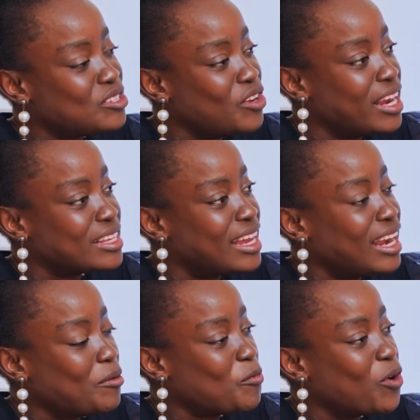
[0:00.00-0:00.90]
You
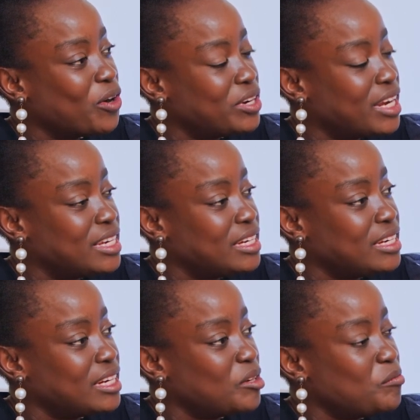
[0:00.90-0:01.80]
understand? Like, people are not
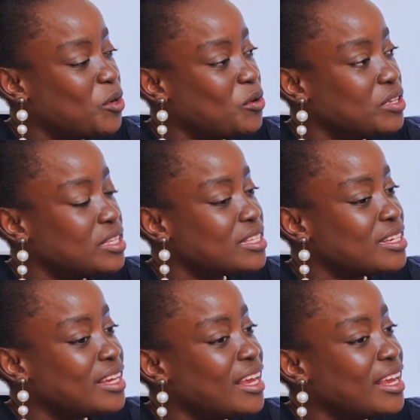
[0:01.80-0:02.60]
addicted because